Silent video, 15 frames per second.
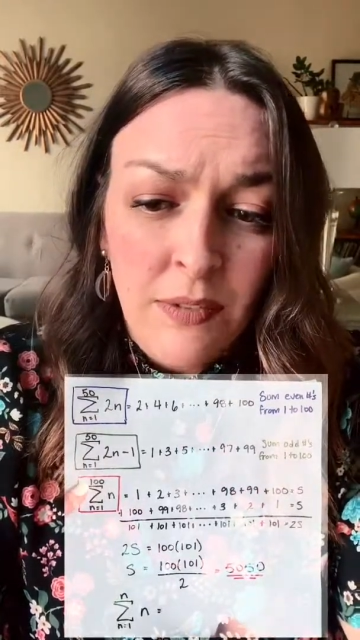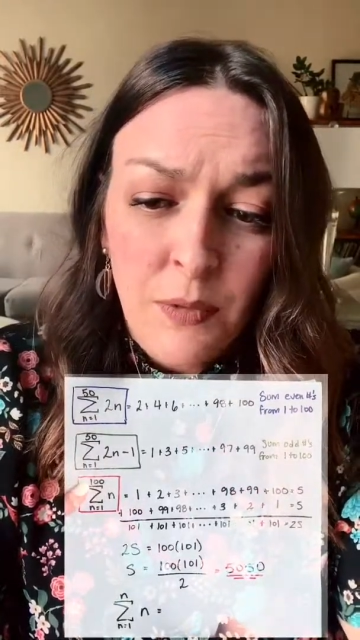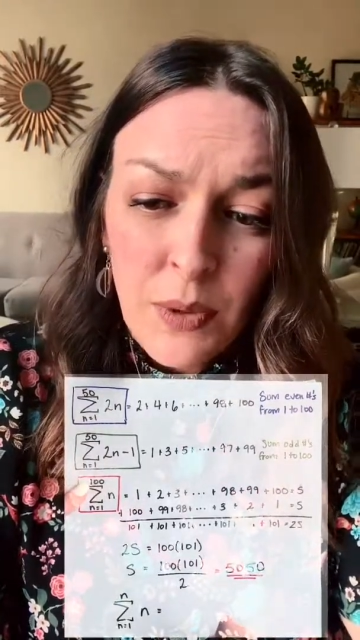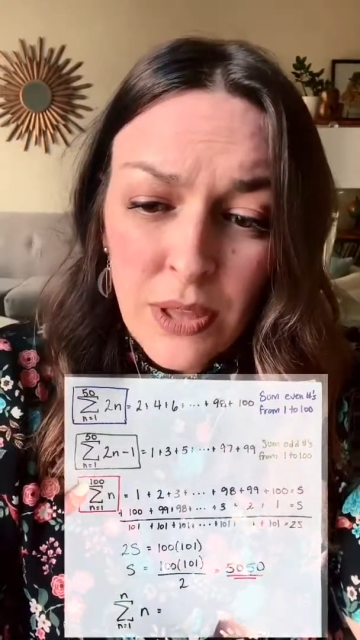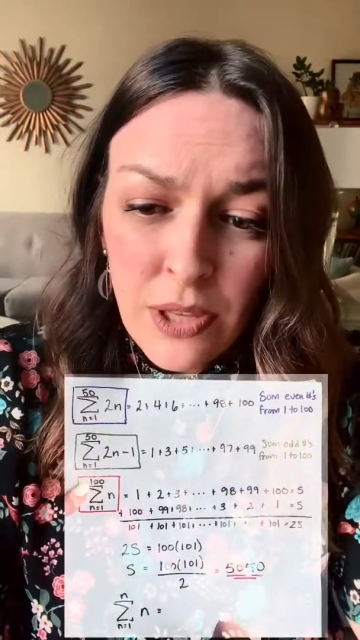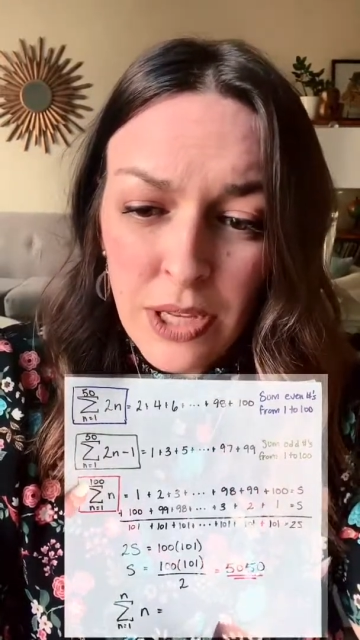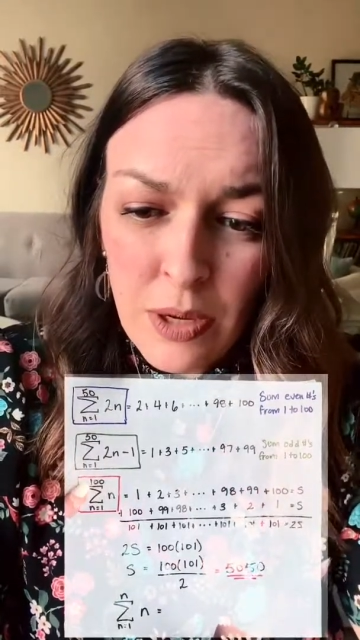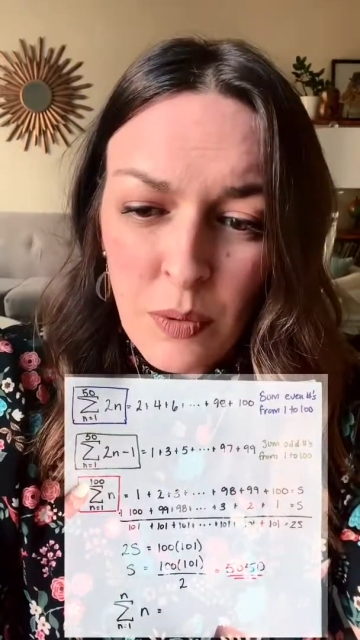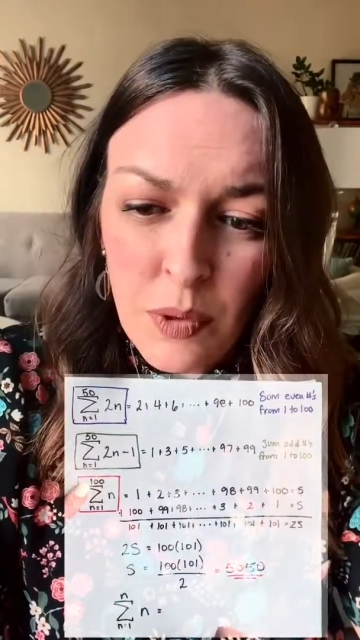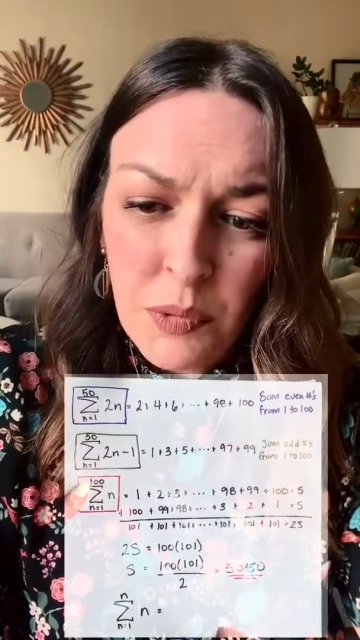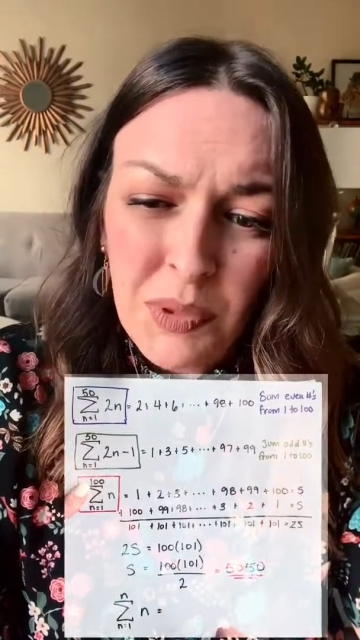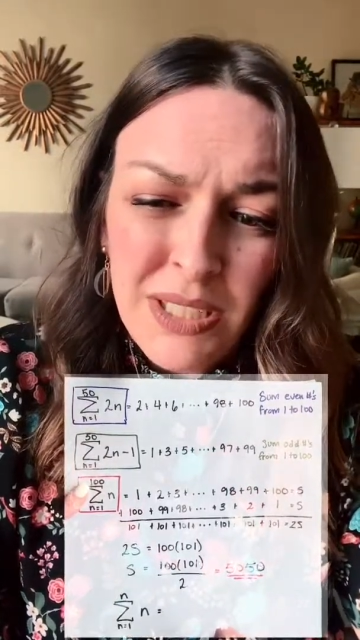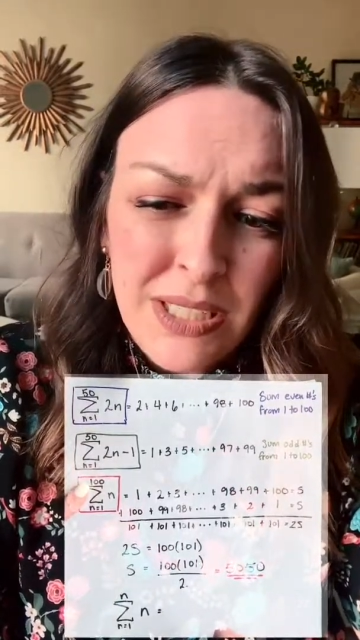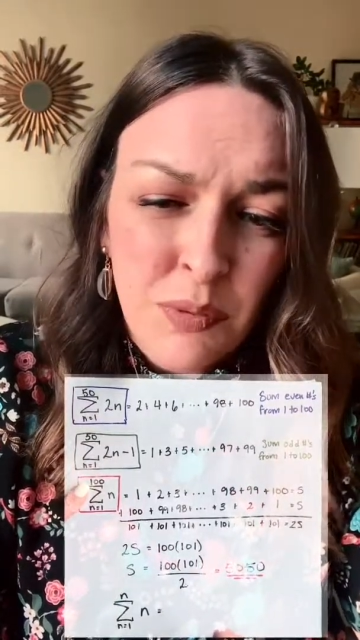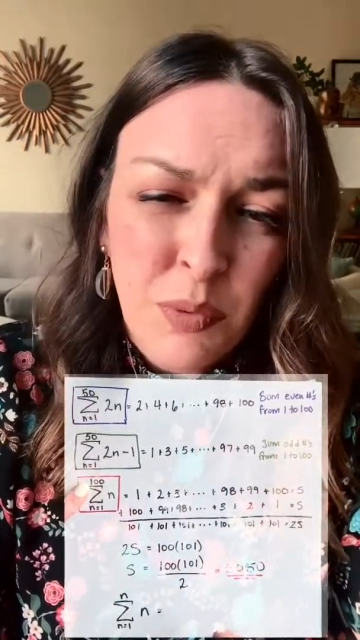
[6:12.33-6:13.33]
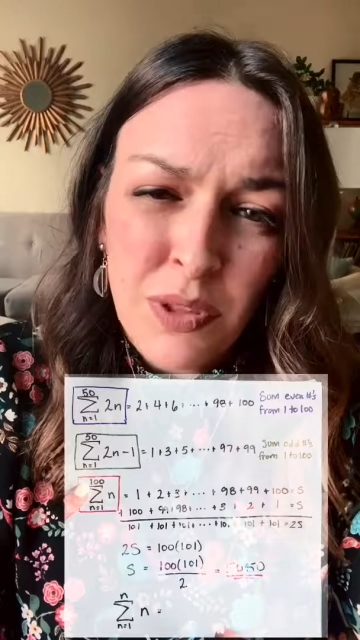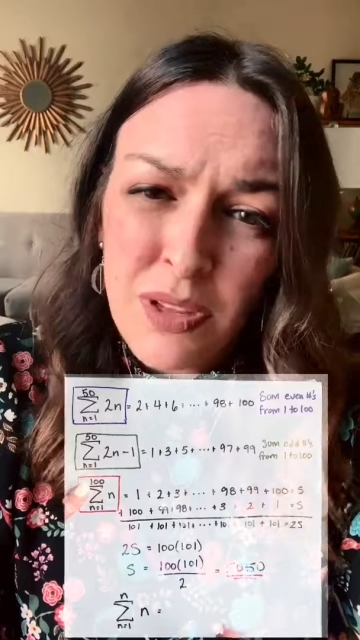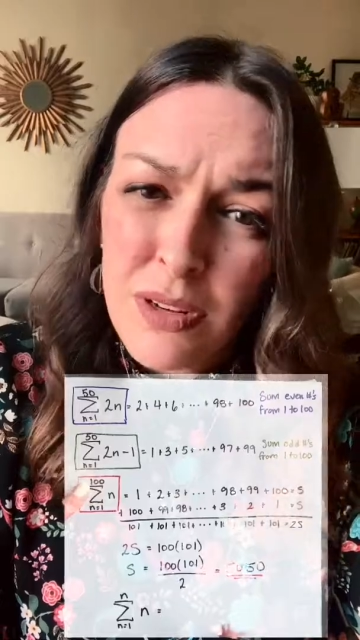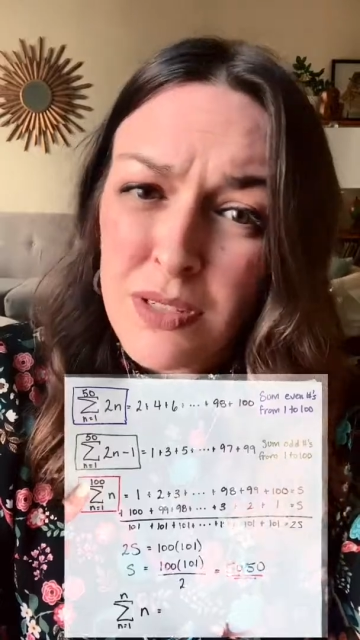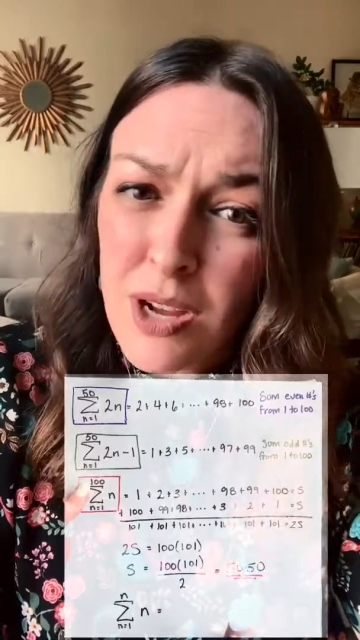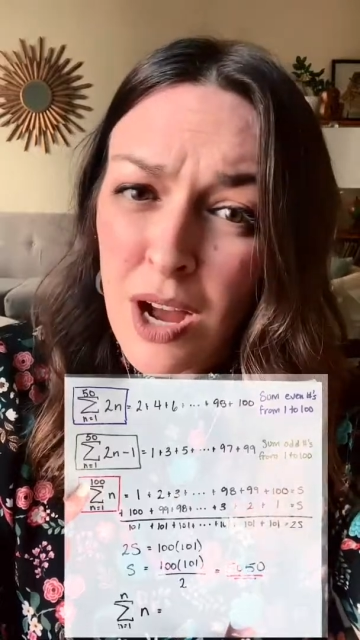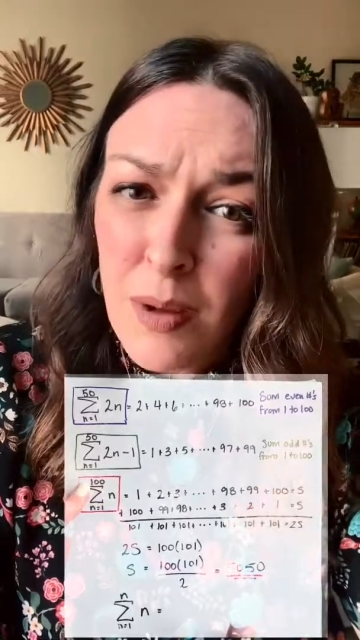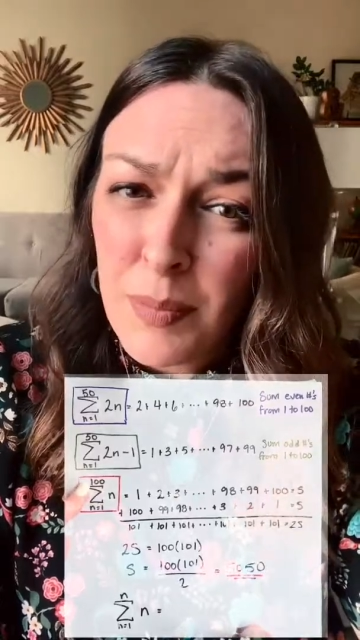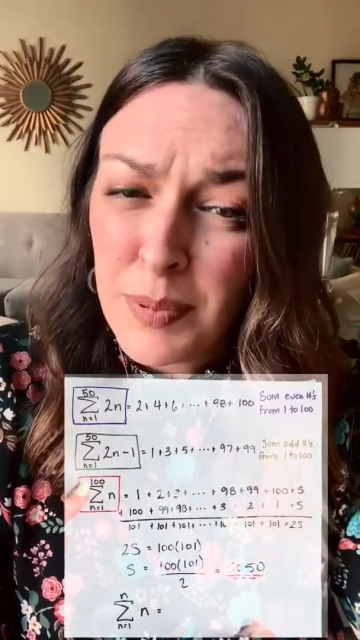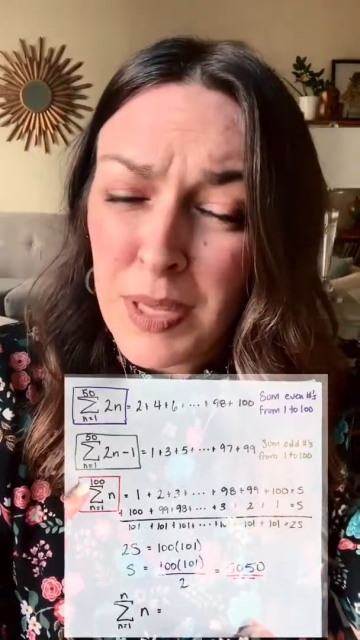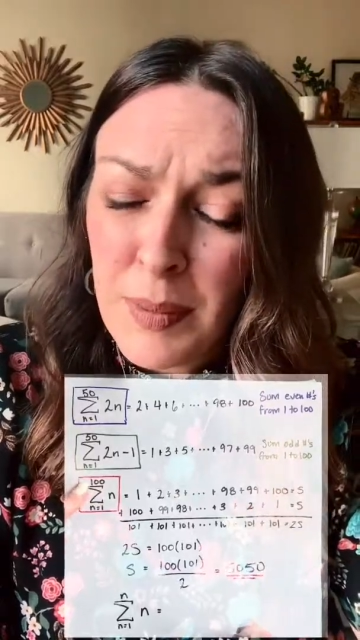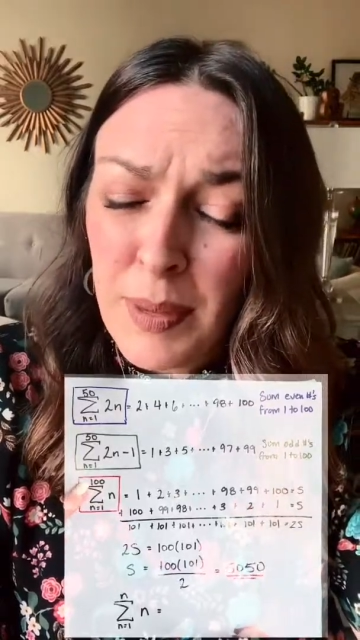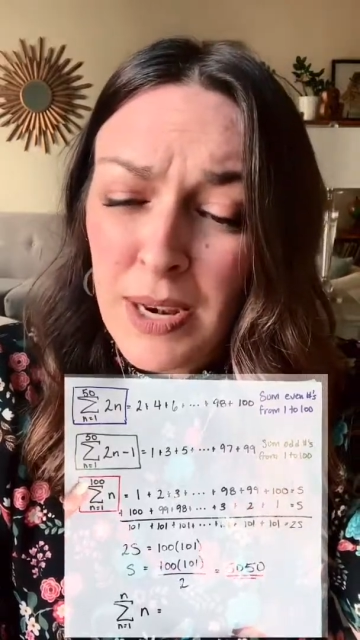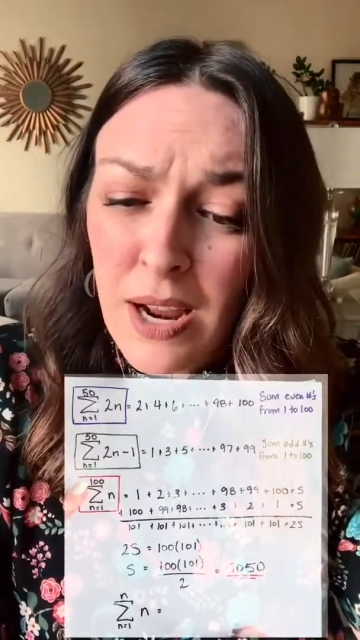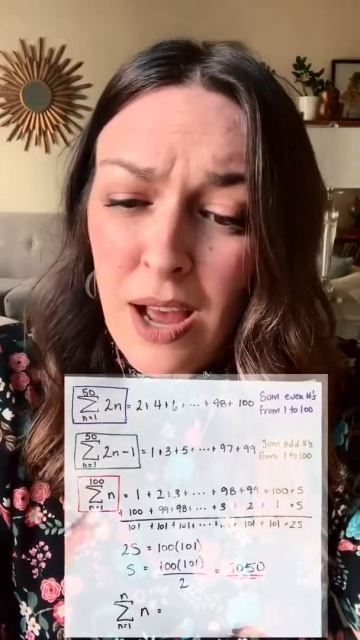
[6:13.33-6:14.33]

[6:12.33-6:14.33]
if we look at what we did with our top limit